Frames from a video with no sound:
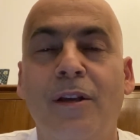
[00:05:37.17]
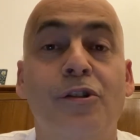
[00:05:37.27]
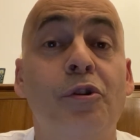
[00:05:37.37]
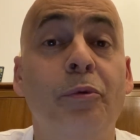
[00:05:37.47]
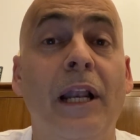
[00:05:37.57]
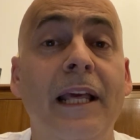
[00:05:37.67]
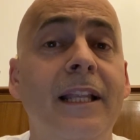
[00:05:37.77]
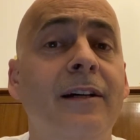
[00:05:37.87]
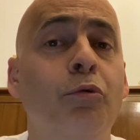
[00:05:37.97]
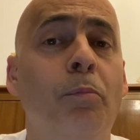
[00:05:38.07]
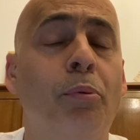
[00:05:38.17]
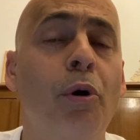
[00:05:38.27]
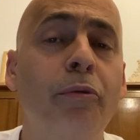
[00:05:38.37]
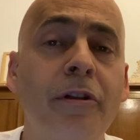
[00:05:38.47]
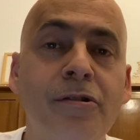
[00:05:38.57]
so the leader who
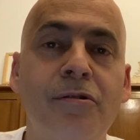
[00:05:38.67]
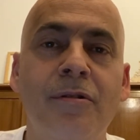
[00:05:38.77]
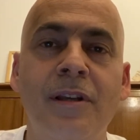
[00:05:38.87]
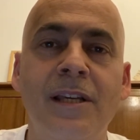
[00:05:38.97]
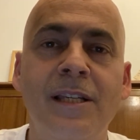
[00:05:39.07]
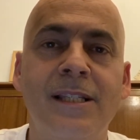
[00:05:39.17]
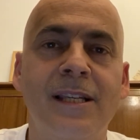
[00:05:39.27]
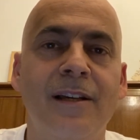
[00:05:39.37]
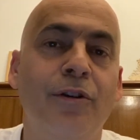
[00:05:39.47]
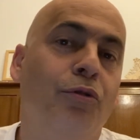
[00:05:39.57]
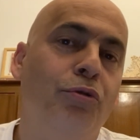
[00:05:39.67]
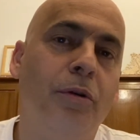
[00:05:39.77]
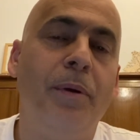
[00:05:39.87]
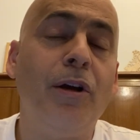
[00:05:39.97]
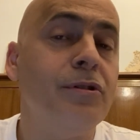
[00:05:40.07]
brought us to this
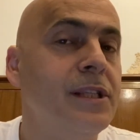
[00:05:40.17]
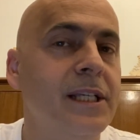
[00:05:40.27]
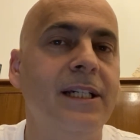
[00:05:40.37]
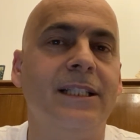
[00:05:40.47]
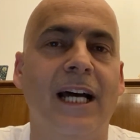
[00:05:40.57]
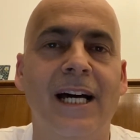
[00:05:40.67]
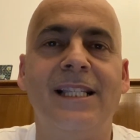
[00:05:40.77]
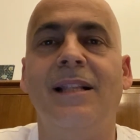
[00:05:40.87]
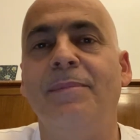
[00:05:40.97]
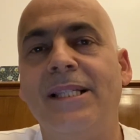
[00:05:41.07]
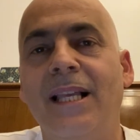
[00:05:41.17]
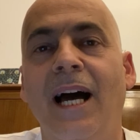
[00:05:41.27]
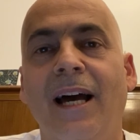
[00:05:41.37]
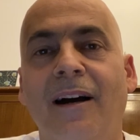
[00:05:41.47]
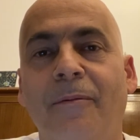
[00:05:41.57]
should be considered as the
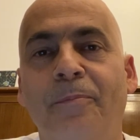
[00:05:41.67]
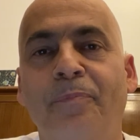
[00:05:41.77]
Messiah.